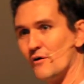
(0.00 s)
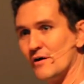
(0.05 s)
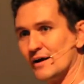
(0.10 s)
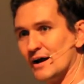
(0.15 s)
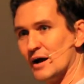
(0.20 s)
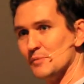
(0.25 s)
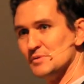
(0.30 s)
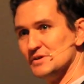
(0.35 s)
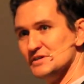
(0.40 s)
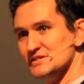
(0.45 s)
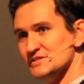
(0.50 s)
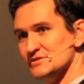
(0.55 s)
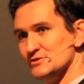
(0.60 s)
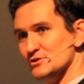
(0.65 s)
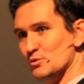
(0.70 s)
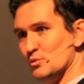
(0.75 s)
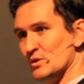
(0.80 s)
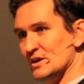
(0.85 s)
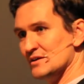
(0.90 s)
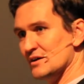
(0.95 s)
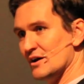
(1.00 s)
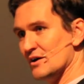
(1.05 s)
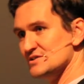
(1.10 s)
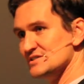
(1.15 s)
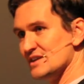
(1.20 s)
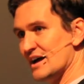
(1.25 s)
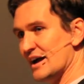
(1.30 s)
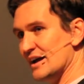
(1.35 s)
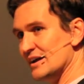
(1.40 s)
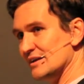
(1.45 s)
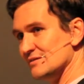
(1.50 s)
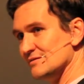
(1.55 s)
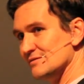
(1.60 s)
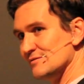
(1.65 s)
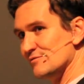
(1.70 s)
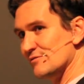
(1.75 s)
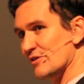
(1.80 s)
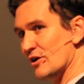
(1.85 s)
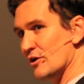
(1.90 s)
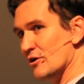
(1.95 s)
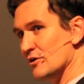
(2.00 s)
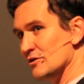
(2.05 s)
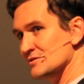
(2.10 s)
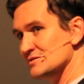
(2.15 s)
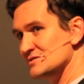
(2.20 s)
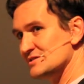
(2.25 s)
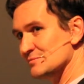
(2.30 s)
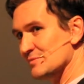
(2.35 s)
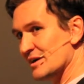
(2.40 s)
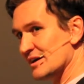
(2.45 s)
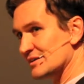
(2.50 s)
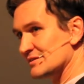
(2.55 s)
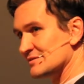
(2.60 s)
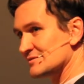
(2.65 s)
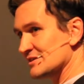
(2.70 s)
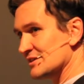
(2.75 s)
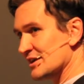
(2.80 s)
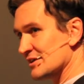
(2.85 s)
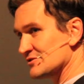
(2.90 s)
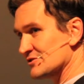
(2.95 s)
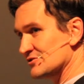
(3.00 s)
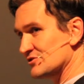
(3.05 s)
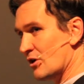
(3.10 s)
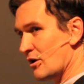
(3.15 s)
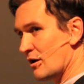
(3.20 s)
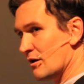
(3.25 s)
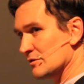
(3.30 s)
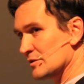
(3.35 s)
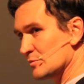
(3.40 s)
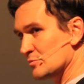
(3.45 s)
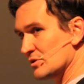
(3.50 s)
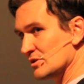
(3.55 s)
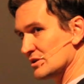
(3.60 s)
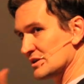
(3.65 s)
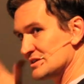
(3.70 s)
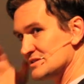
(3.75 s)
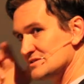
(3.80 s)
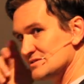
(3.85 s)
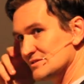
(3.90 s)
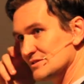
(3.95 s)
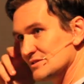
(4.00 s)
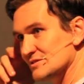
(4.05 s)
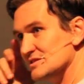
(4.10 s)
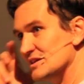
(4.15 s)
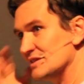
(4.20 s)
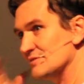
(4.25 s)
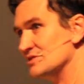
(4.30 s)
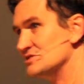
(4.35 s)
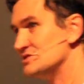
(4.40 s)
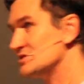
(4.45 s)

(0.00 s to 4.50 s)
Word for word: firing up his new Windows 8 phone to make you know to dial the police and the